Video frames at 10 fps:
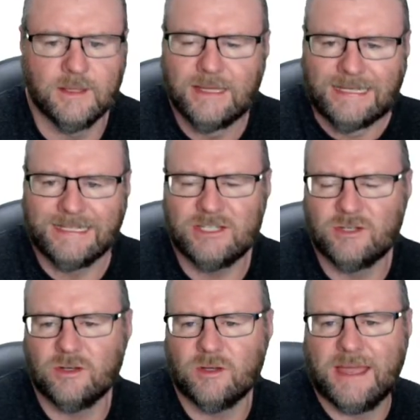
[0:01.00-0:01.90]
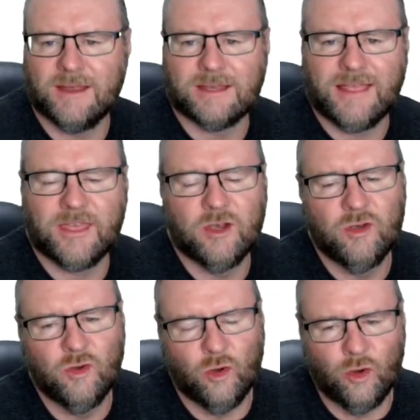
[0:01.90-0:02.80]
Let's talk about the
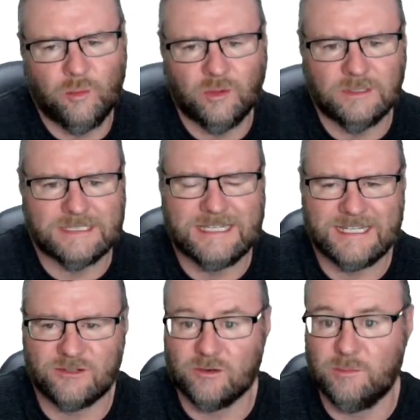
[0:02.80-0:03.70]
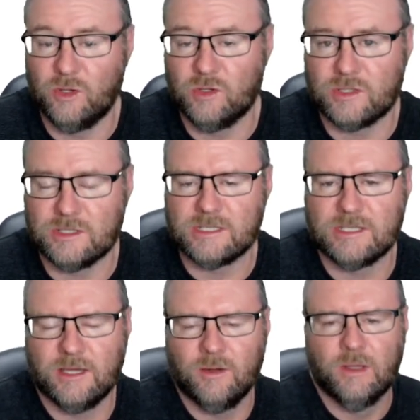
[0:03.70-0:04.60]
normal distribution.
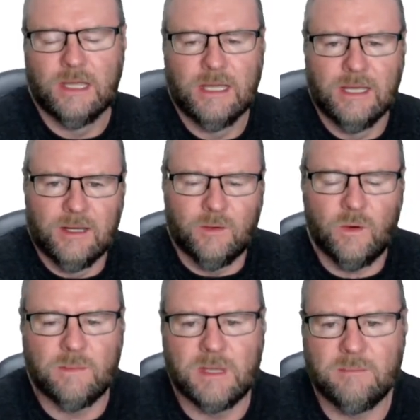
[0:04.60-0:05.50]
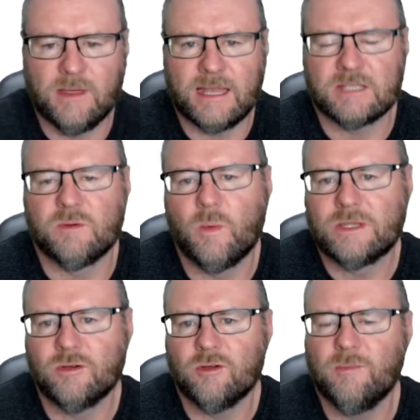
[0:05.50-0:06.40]
So, what we mean by that is when we're
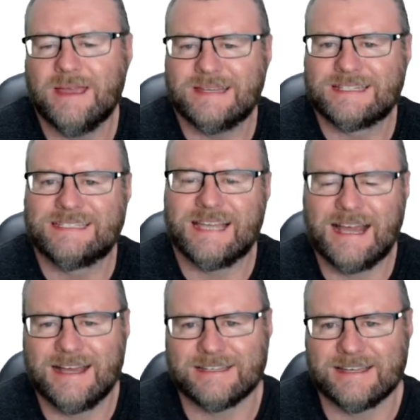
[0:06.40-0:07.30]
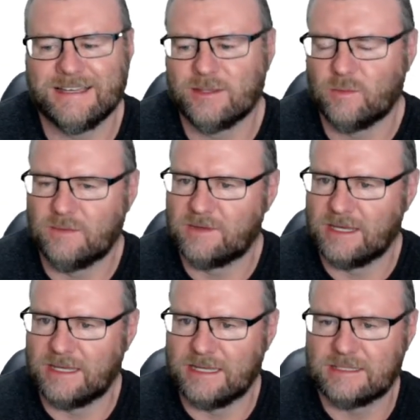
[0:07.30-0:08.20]
talking about data that we've
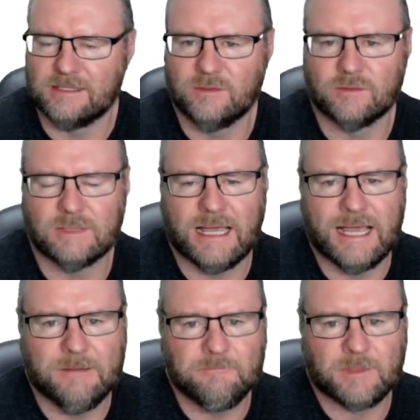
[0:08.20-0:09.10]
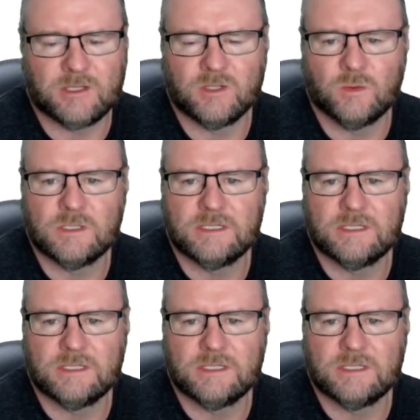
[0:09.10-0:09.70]
collected or sourced,